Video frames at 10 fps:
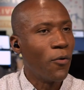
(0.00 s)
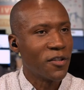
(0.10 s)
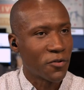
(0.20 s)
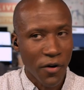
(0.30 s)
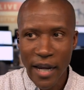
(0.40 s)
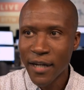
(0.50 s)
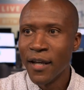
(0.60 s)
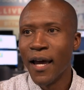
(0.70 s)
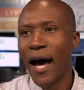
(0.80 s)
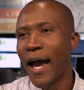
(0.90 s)
was great.
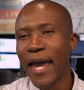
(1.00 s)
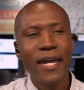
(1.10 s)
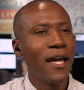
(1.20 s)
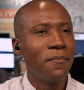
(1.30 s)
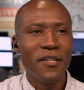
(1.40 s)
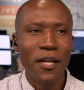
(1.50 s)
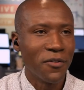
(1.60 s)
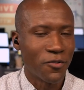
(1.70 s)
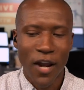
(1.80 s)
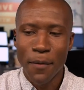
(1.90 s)
AMD
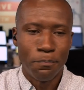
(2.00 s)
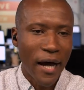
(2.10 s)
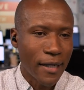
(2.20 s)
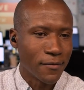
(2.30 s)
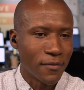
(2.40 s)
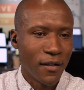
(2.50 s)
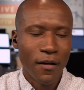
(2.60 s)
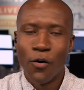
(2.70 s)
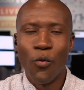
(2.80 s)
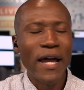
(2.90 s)
was great, but
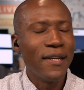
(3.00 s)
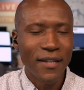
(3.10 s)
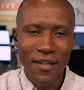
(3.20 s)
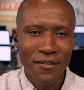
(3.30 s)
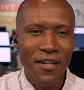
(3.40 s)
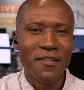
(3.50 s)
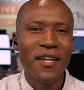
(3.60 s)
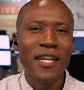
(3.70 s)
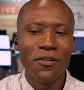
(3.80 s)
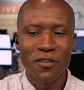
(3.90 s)
Wendy's
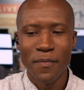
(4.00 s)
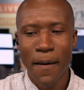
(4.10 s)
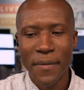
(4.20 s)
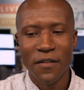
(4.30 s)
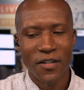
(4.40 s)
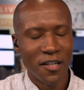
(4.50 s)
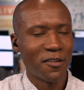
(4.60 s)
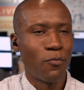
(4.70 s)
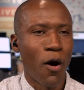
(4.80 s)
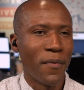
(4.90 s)
continues to be a bit of a
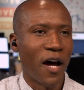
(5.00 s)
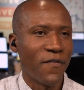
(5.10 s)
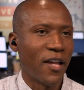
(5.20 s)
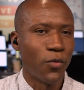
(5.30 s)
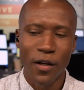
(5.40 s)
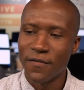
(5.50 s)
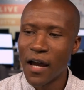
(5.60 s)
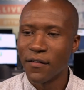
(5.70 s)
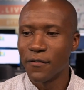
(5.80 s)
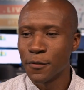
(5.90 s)
disappointment off that
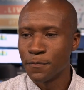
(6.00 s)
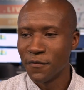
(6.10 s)
25 level.